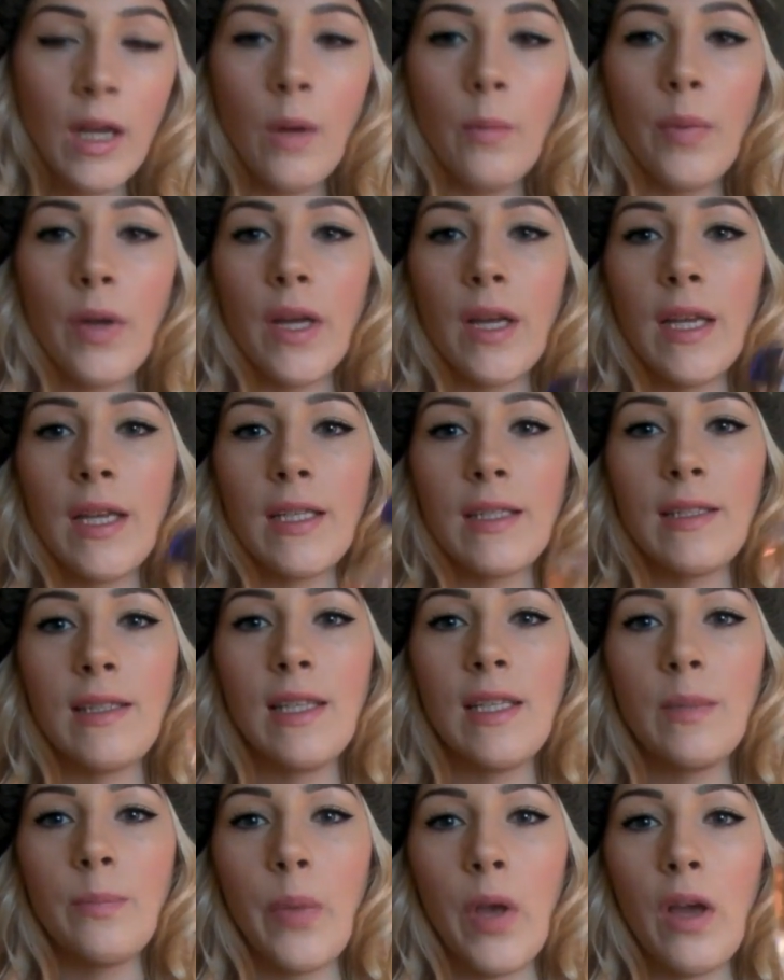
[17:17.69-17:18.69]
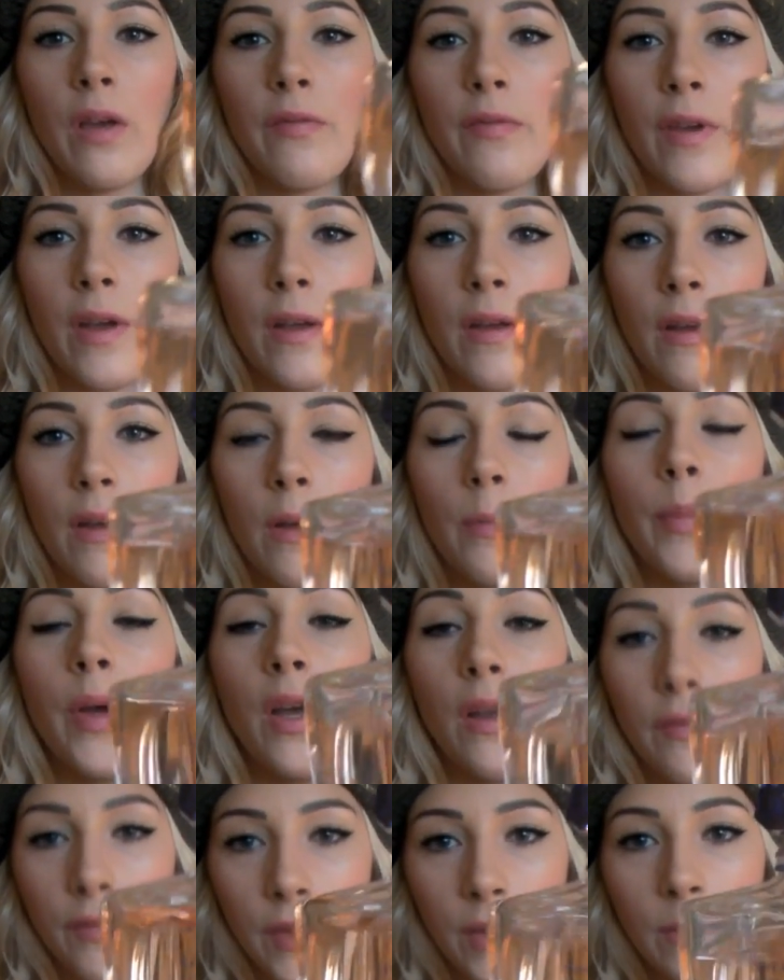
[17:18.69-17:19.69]
but it's this
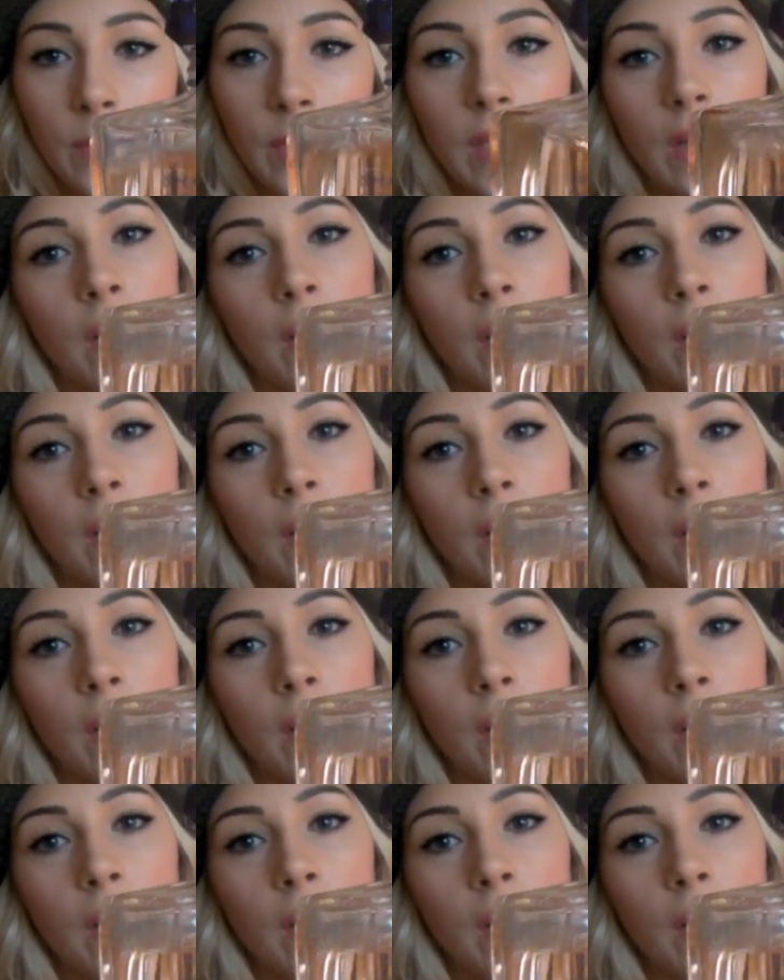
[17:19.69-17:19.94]
perfume